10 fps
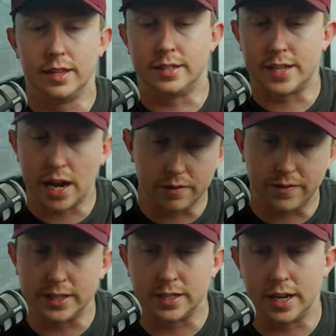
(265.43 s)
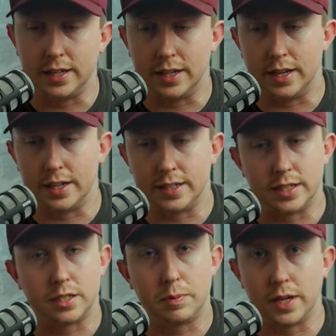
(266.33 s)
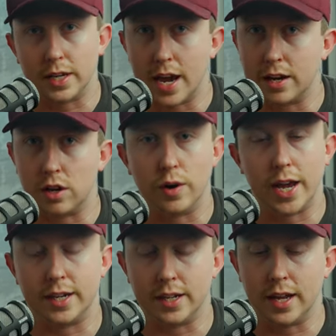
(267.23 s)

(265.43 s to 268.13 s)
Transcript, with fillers: the sacrifice idea and discipline kind of go hand in